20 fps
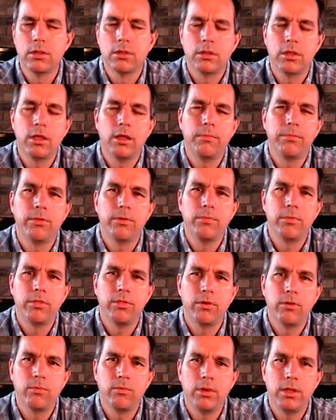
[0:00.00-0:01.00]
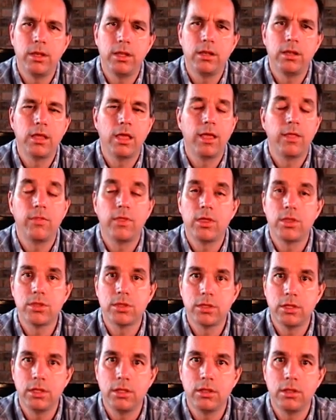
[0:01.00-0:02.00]
to help them in their reading, and they
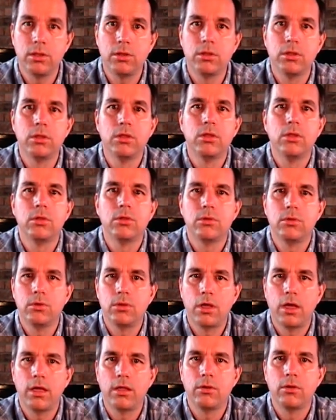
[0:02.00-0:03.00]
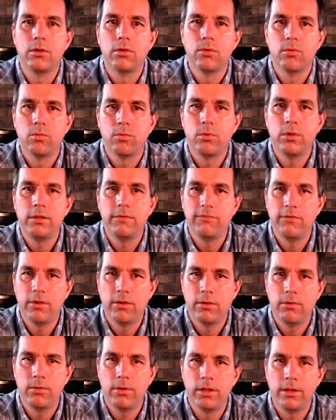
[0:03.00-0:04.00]
still do not read
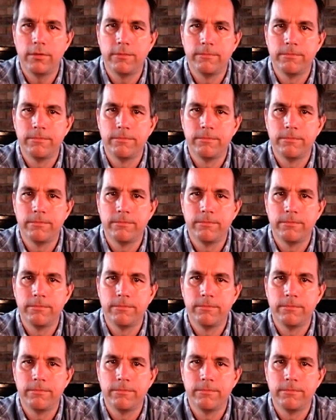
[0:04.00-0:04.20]
very well.